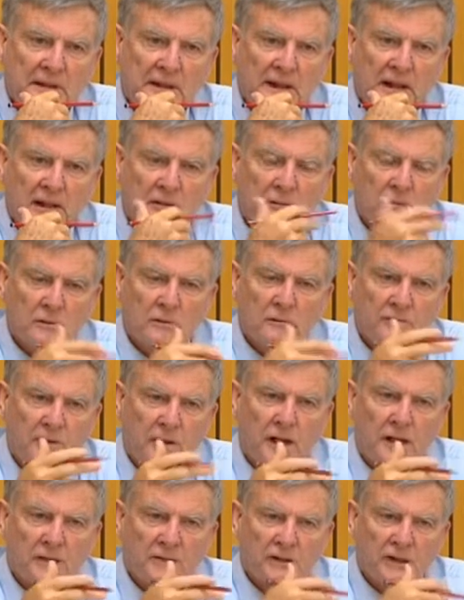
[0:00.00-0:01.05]
And the Rural
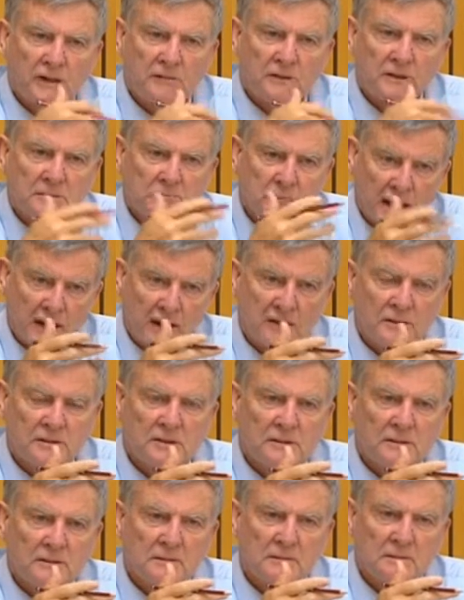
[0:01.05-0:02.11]
Fire Service
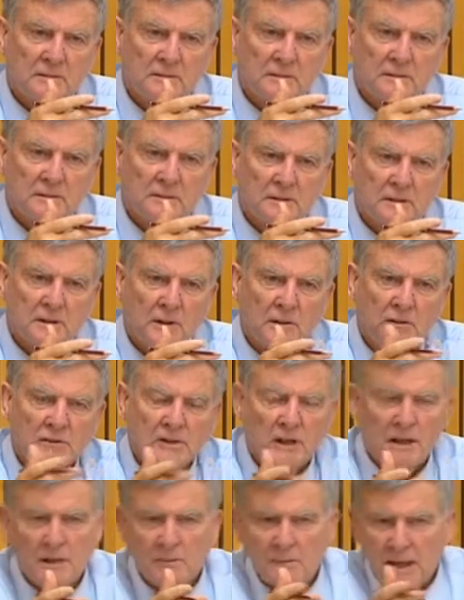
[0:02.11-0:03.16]
blokes, who
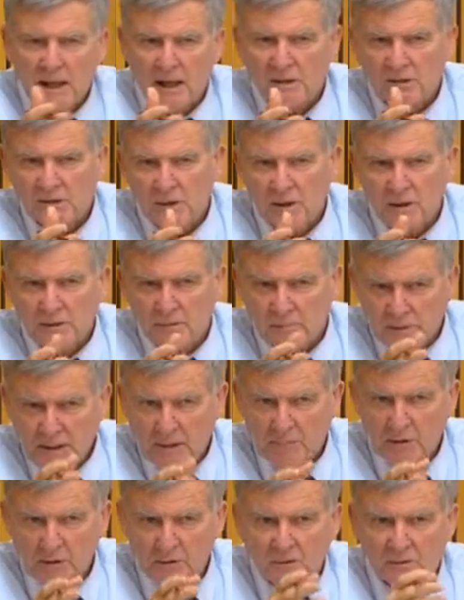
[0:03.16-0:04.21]
seem to be outside, I'm
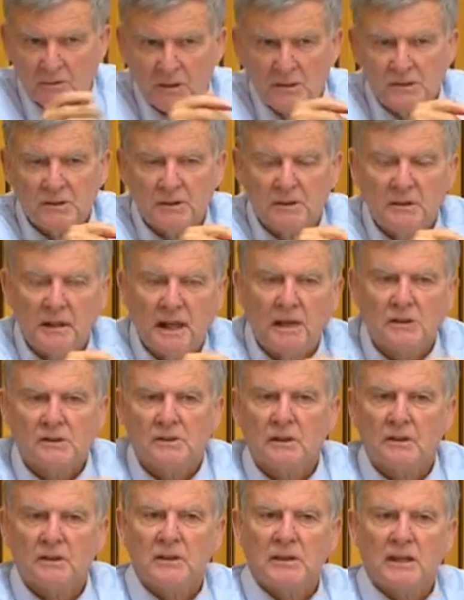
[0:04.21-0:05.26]
coming to a question,
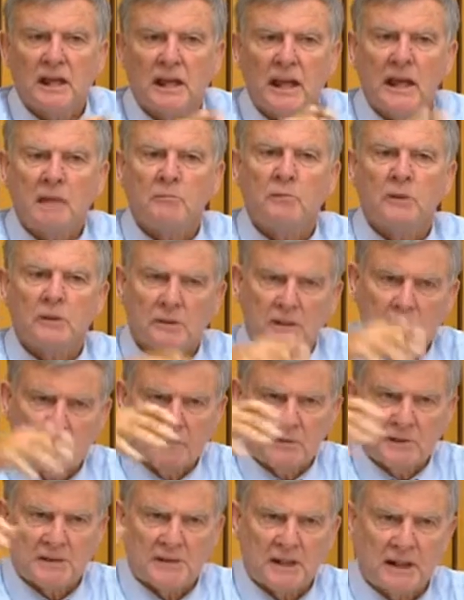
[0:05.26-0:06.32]
outside the ambit
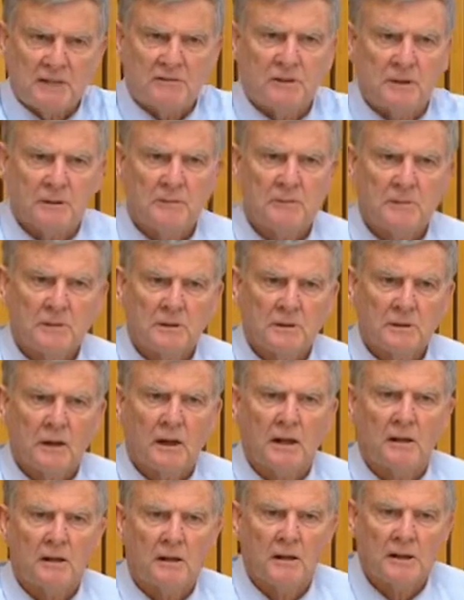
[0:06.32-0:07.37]
of the safety
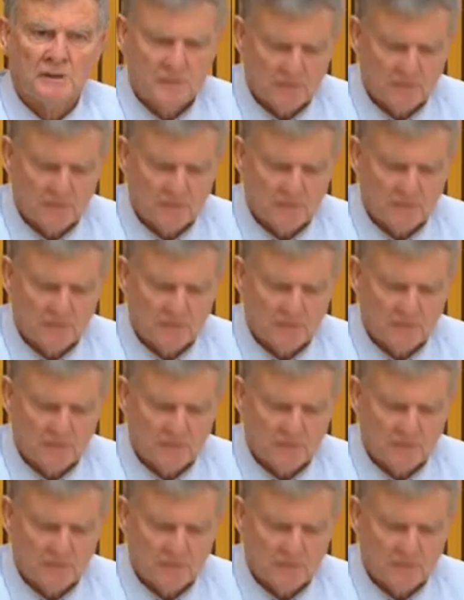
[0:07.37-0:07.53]
guidelines